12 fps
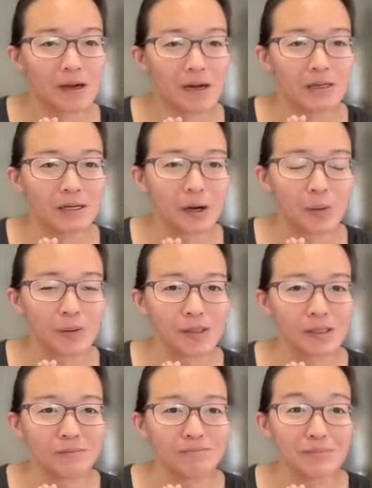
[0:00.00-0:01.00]
not
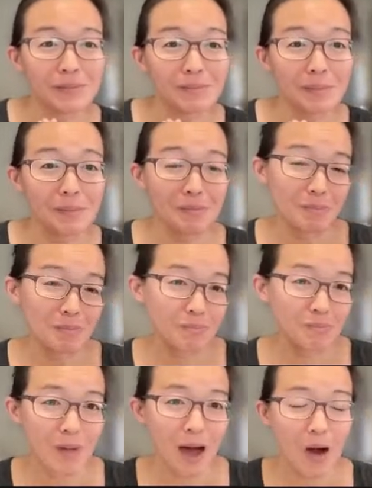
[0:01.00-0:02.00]
only
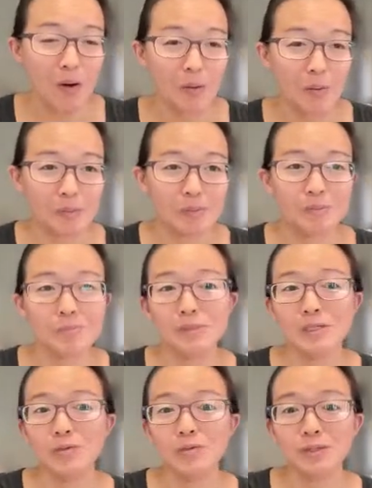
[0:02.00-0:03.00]
how
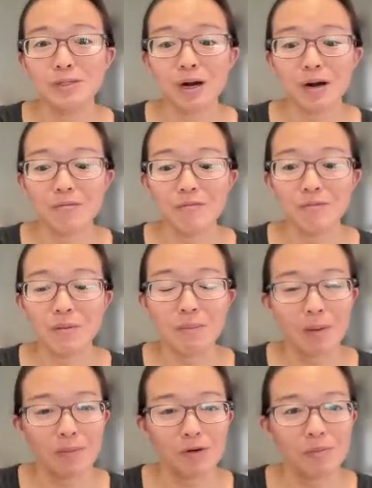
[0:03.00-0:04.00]
histories are
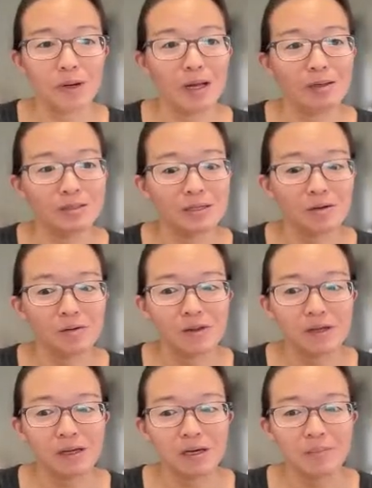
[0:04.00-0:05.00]
remembered, but also
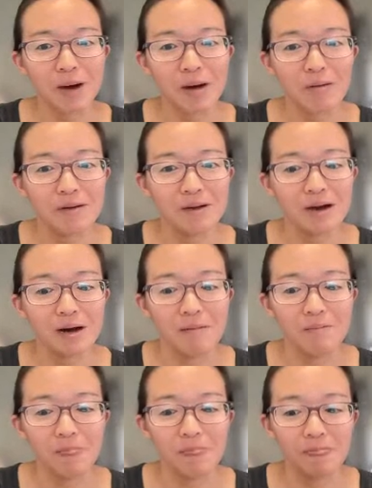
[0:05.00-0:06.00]
thinking about
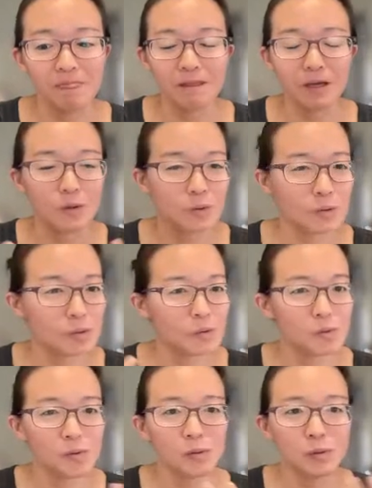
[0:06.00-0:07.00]
like
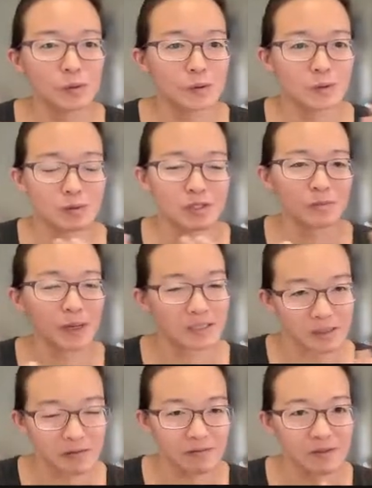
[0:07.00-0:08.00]
whose
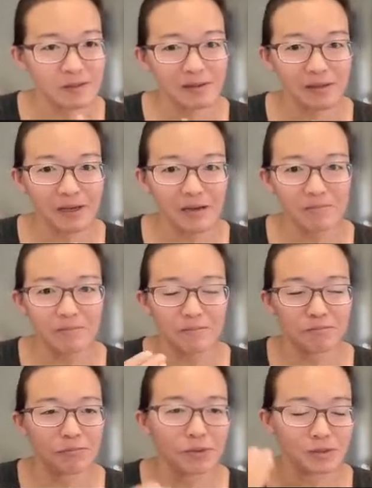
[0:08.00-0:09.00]
perspectives get
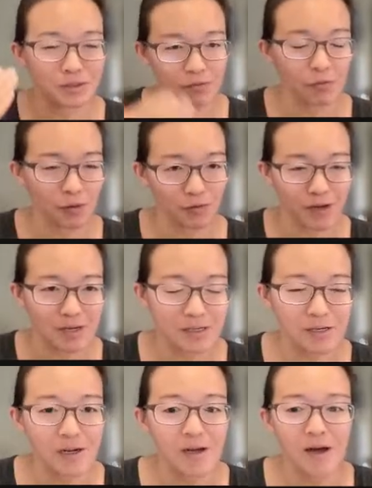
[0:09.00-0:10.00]
put to the forefront.
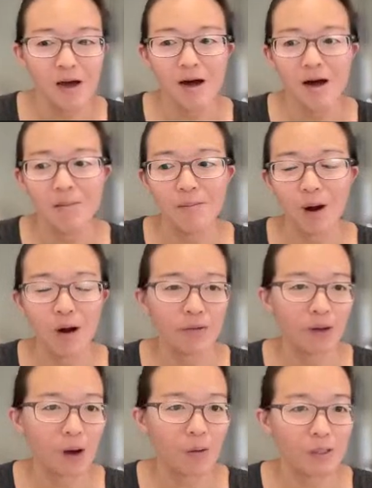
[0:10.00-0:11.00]
Are
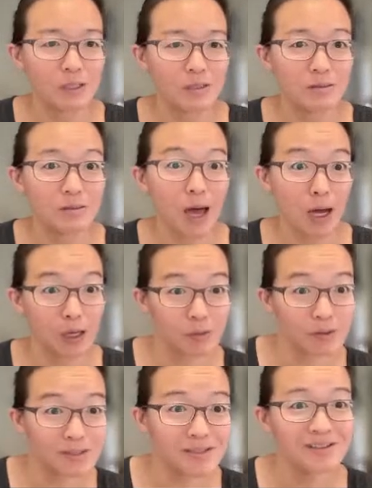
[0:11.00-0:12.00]
they always
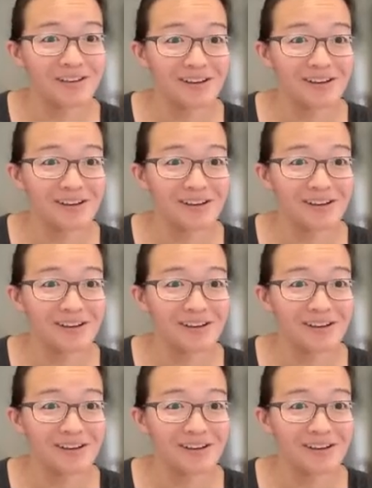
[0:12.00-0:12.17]
accurate?